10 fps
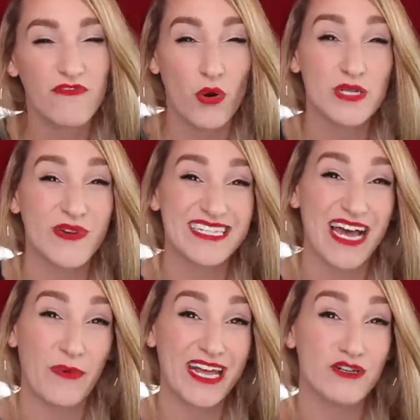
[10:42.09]
Of course, we'll get to
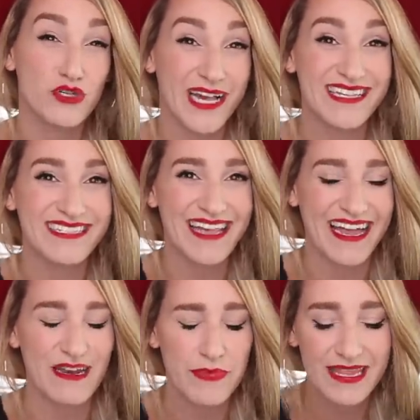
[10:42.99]
that one in just a
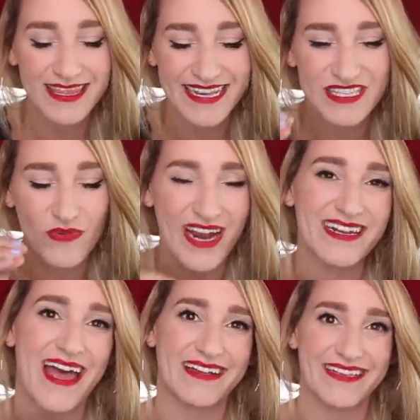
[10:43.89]
second, but this
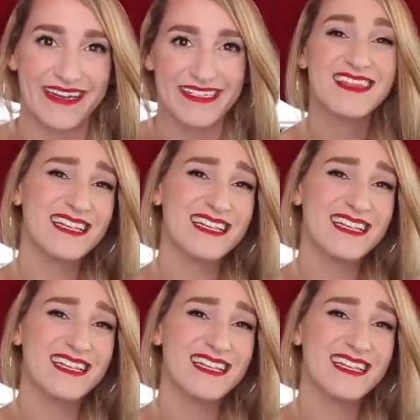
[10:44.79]
grand exit,